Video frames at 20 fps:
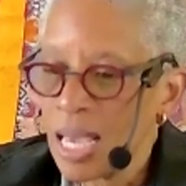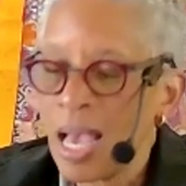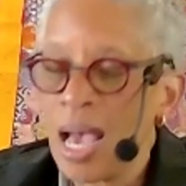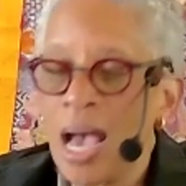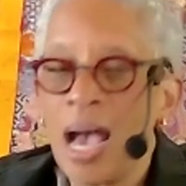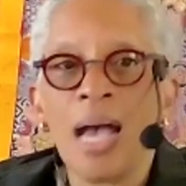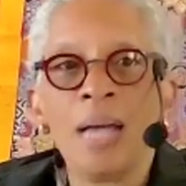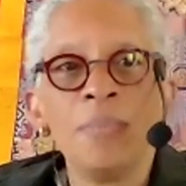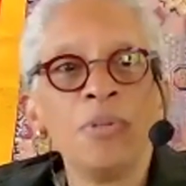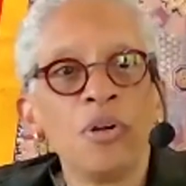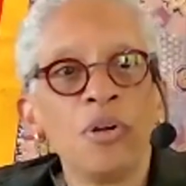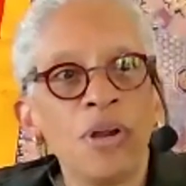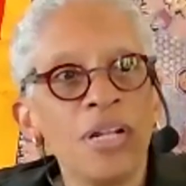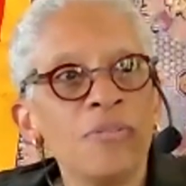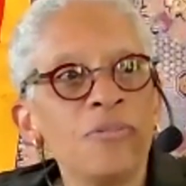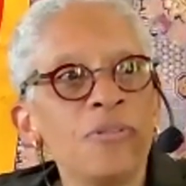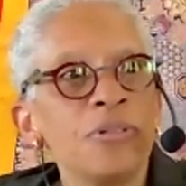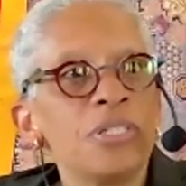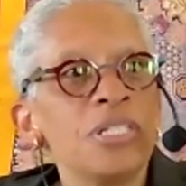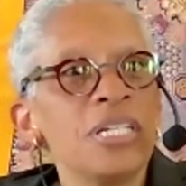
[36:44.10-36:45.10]
I'm
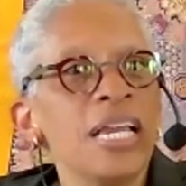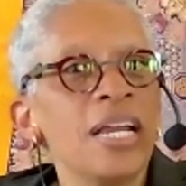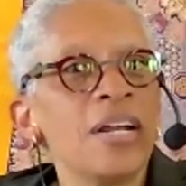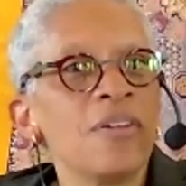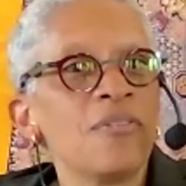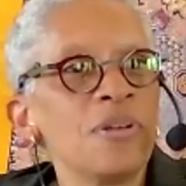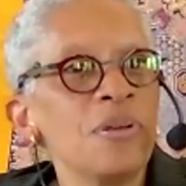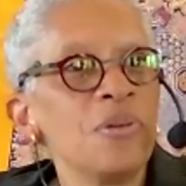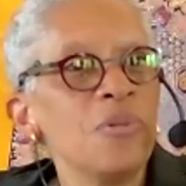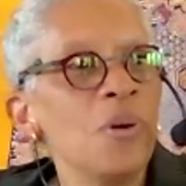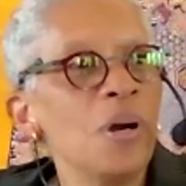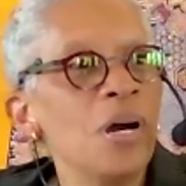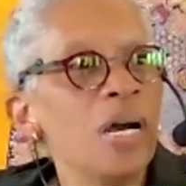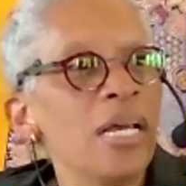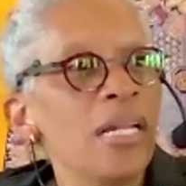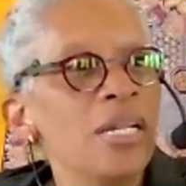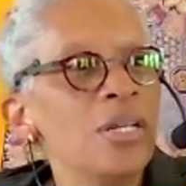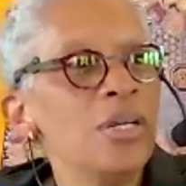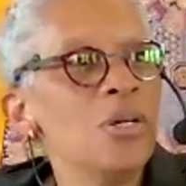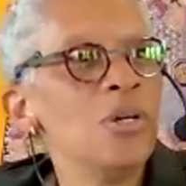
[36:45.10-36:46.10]
grateful to
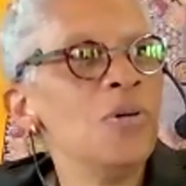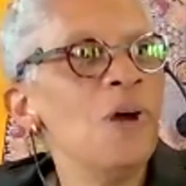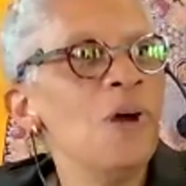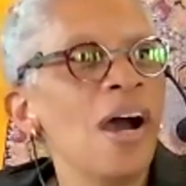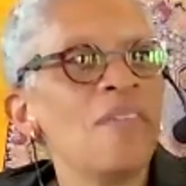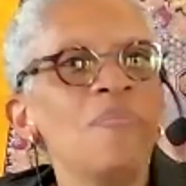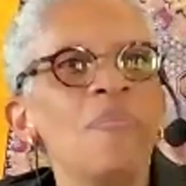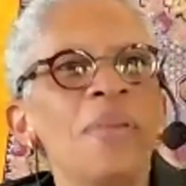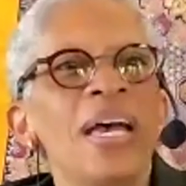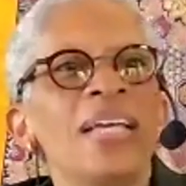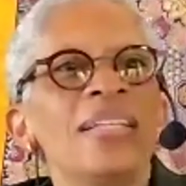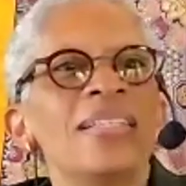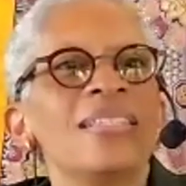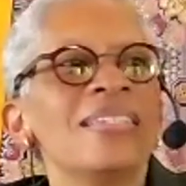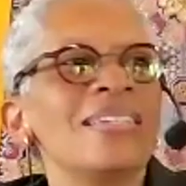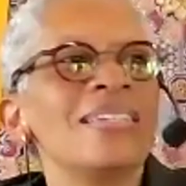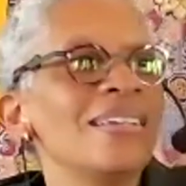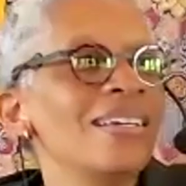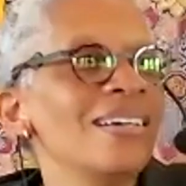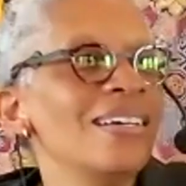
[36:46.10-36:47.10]
everyone who I met
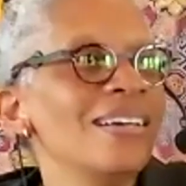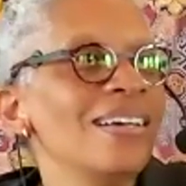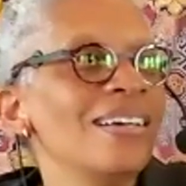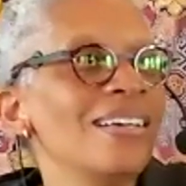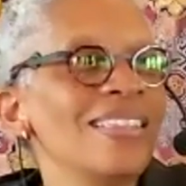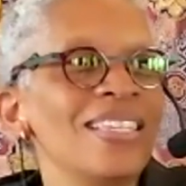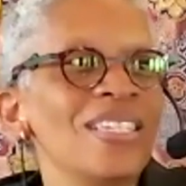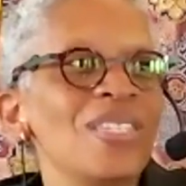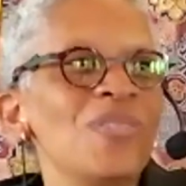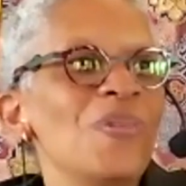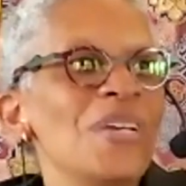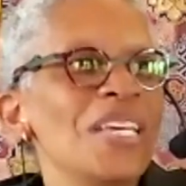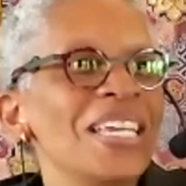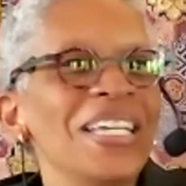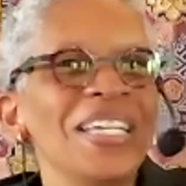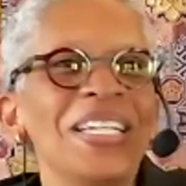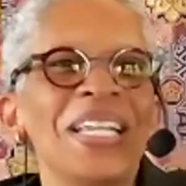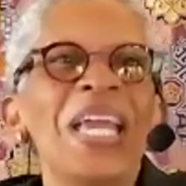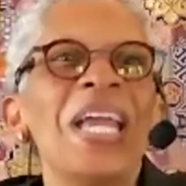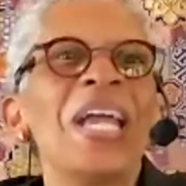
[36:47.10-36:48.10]
this
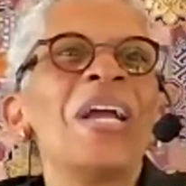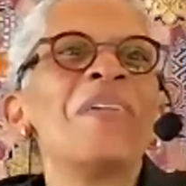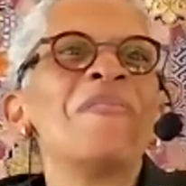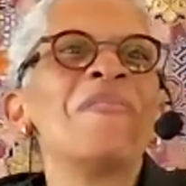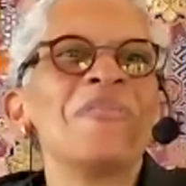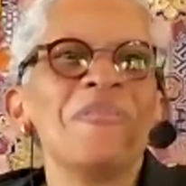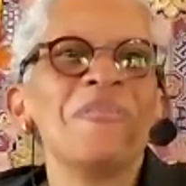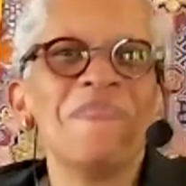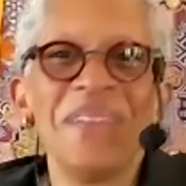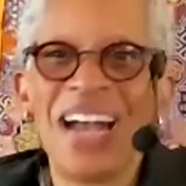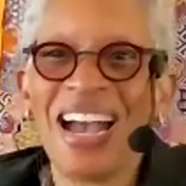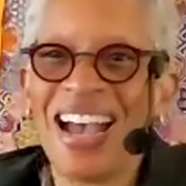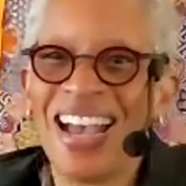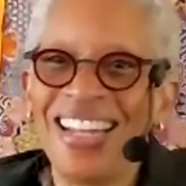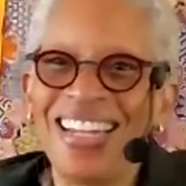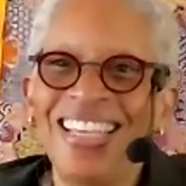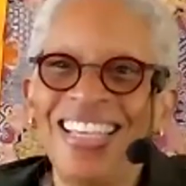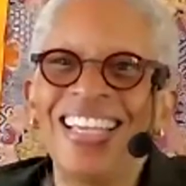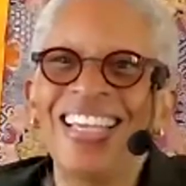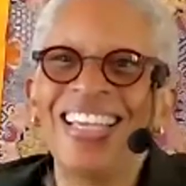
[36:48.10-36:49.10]
weekend.
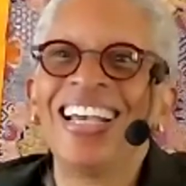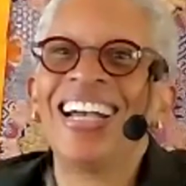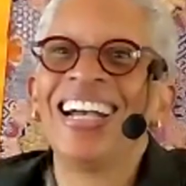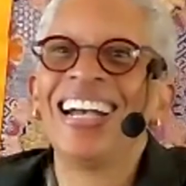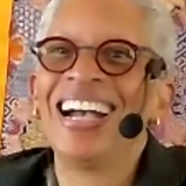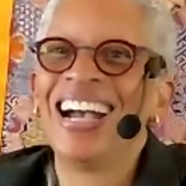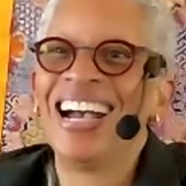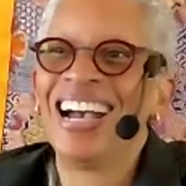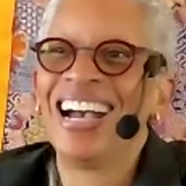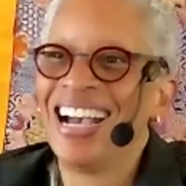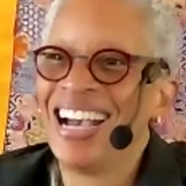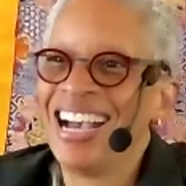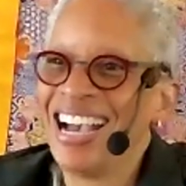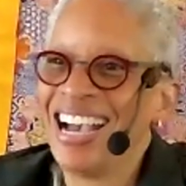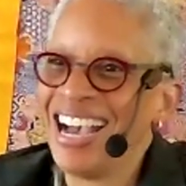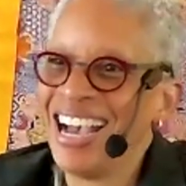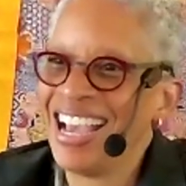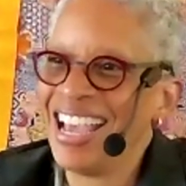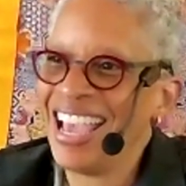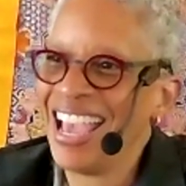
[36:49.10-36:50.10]
Everybody
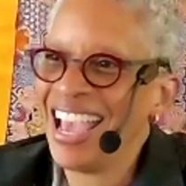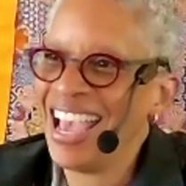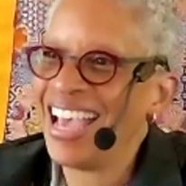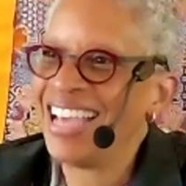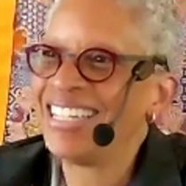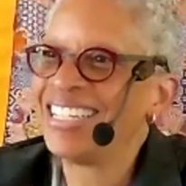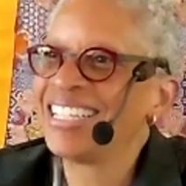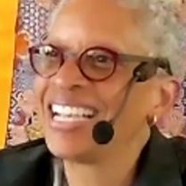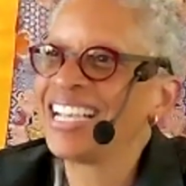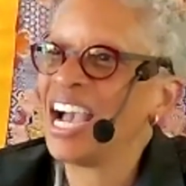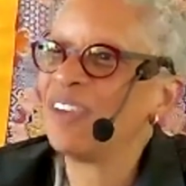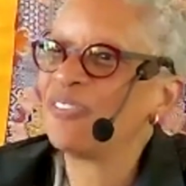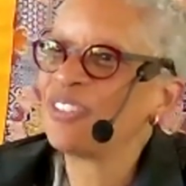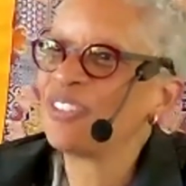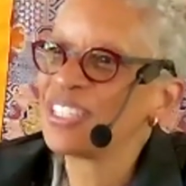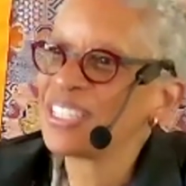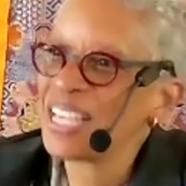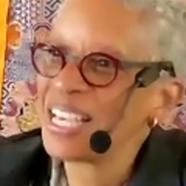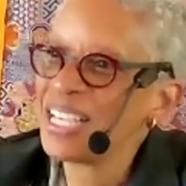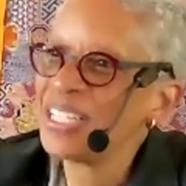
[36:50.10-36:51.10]
I had
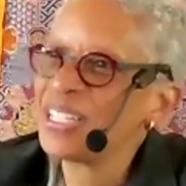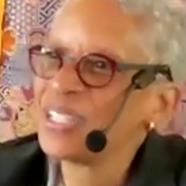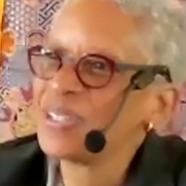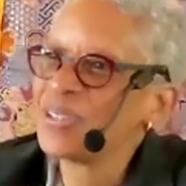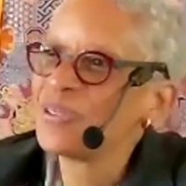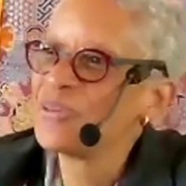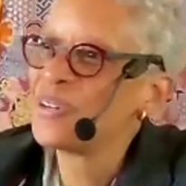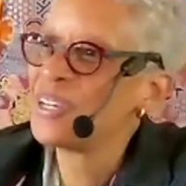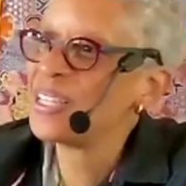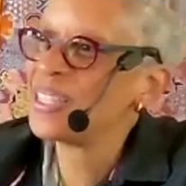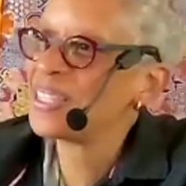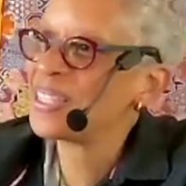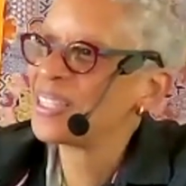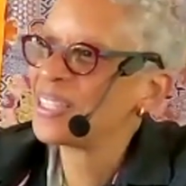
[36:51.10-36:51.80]
conversations with.